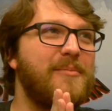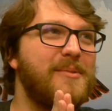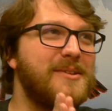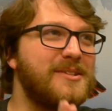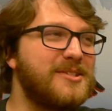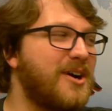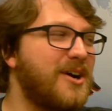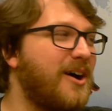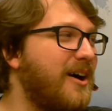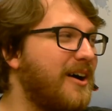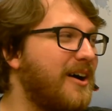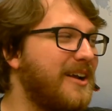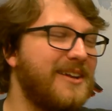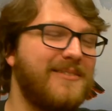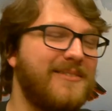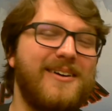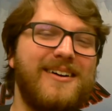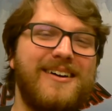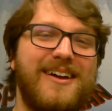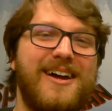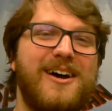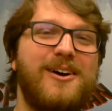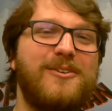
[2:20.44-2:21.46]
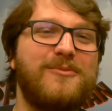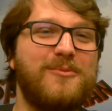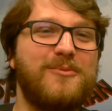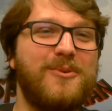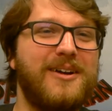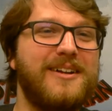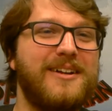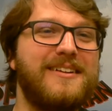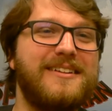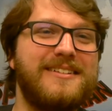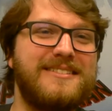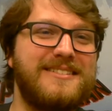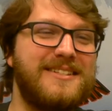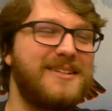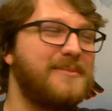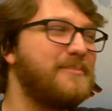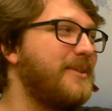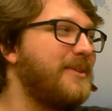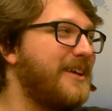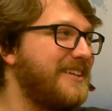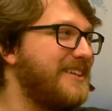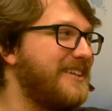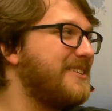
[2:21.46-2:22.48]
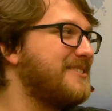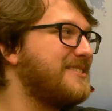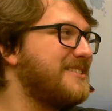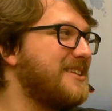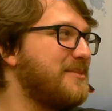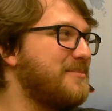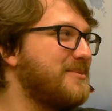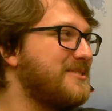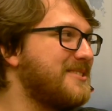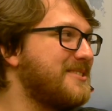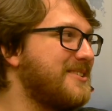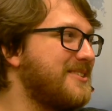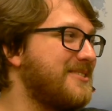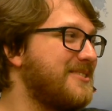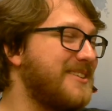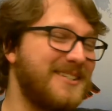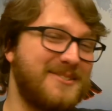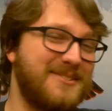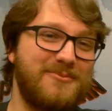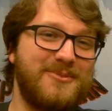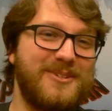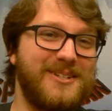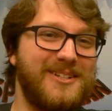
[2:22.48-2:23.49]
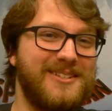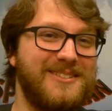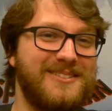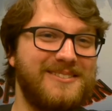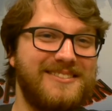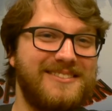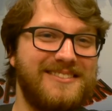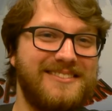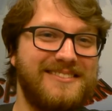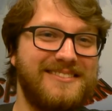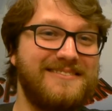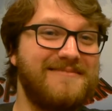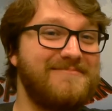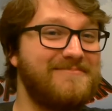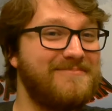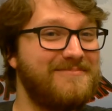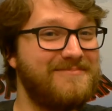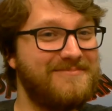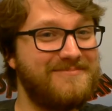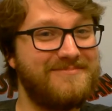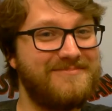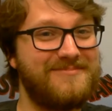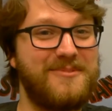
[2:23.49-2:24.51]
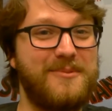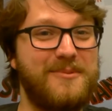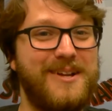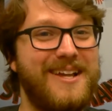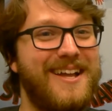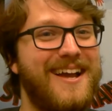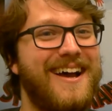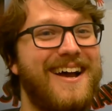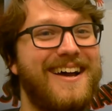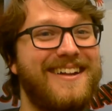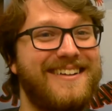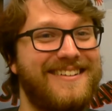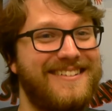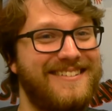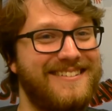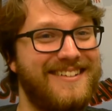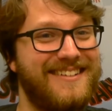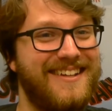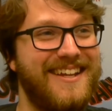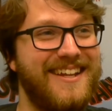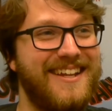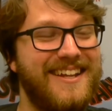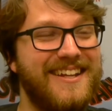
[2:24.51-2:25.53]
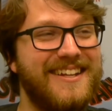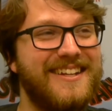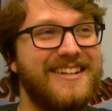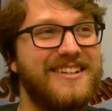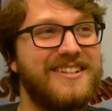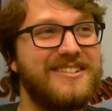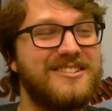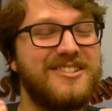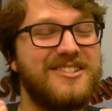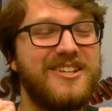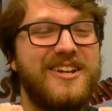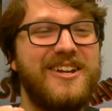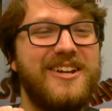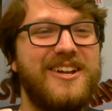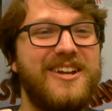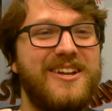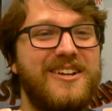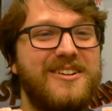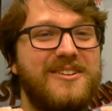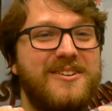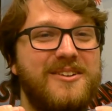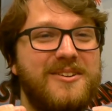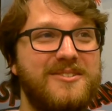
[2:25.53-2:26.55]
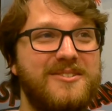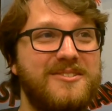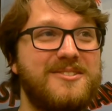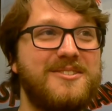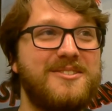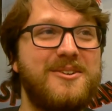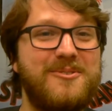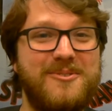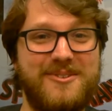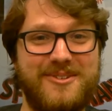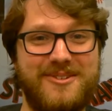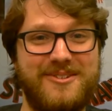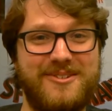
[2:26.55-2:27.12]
I've been talking about how I've wanted a Tim Blake Nelson episode. Guess what? Got we got it. And it is so